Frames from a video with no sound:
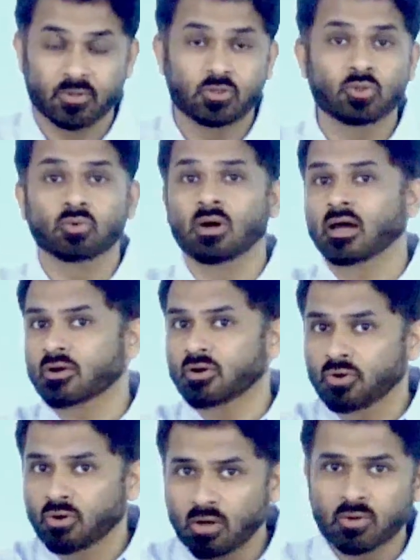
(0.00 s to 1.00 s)
You are
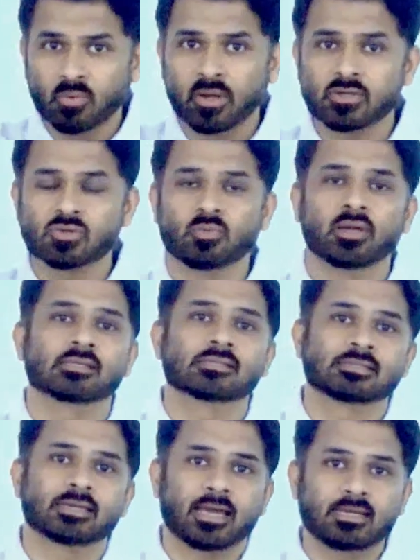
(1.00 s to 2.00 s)
not going to
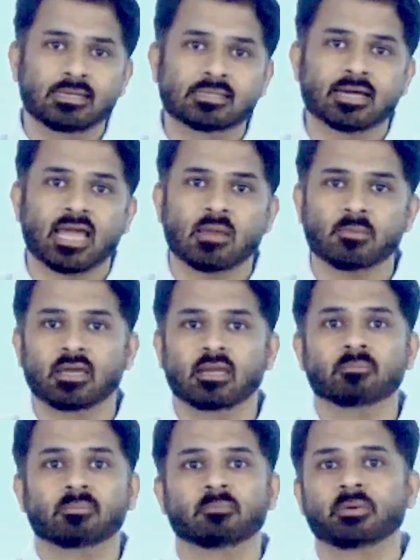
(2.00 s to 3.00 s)
waste any time
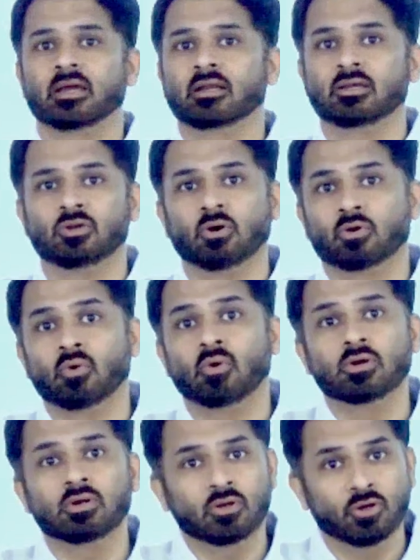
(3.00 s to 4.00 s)
in preparing your
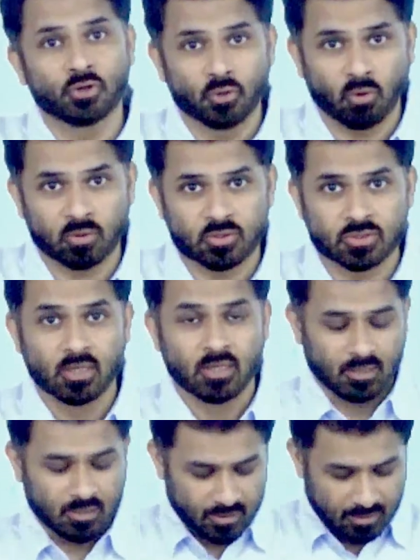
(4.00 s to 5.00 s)
own notes.
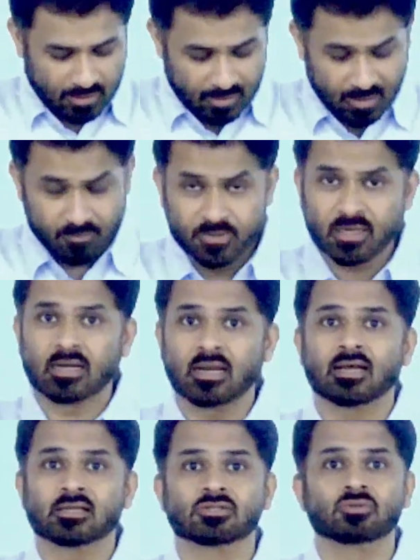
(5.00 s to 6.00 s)
Club the
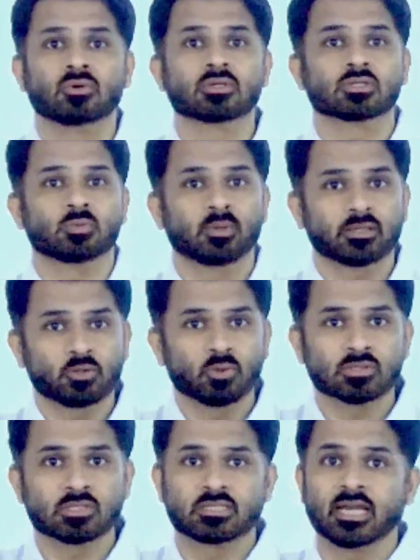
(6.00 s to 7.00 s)
class notes with
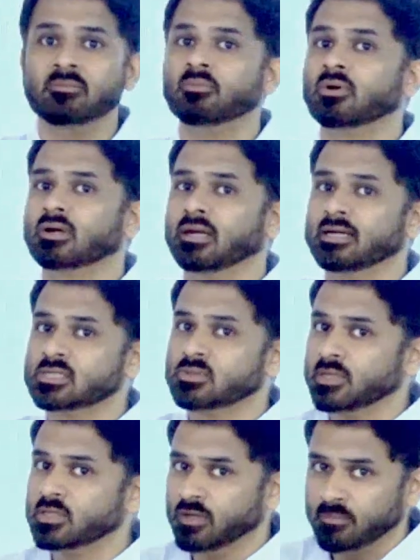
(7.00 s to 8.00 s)
those 10 booklets
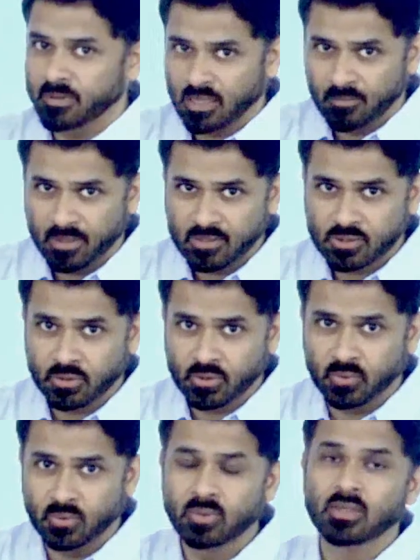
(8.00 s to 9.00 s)
which will be given to
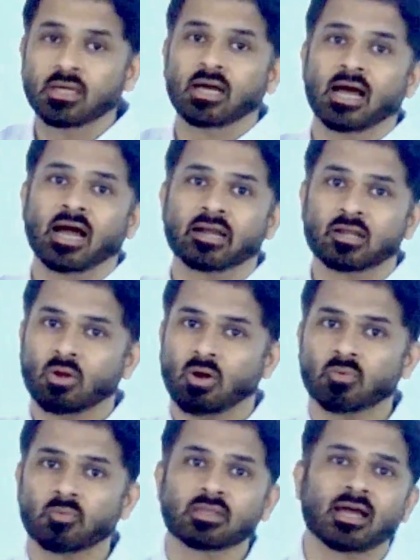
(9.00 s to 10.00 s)
you, and
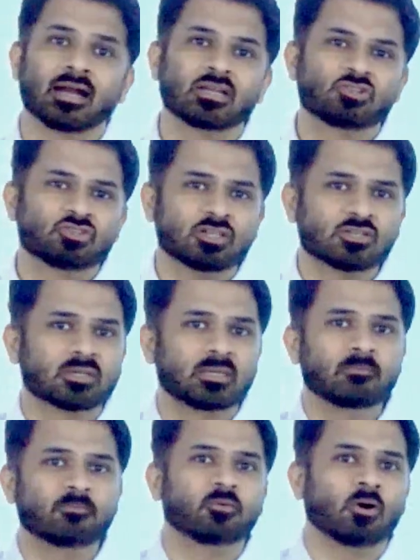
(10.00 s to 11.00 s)
along with that, just
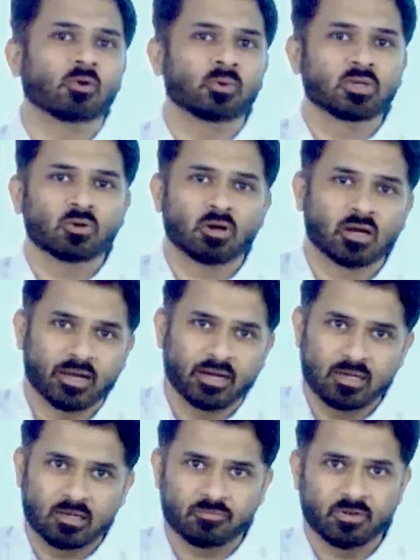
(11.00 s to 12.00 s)
keep following your
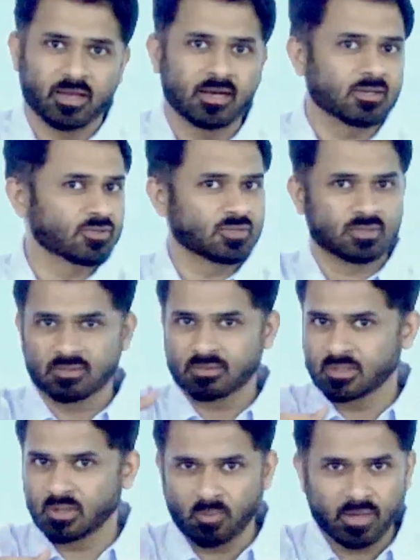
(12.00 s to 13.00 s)
current affairs
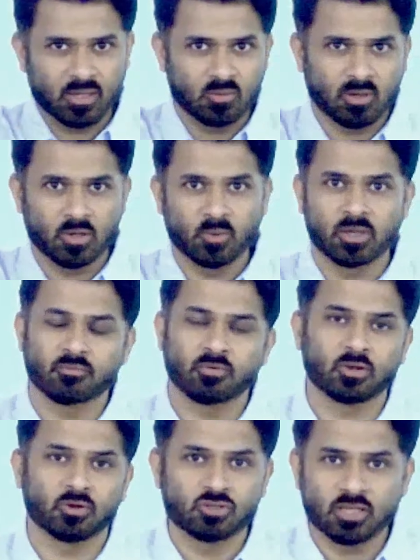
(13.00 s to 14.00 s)
the way you are doing for
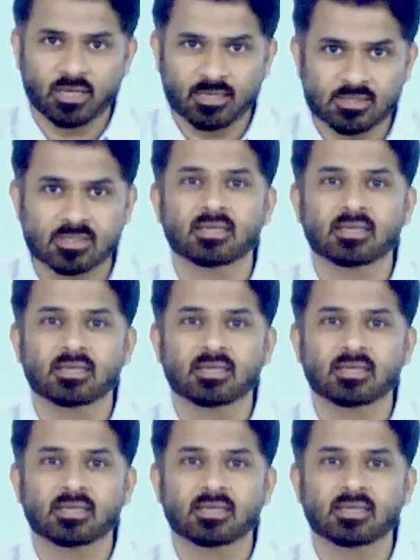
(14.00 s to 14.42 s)
your GS.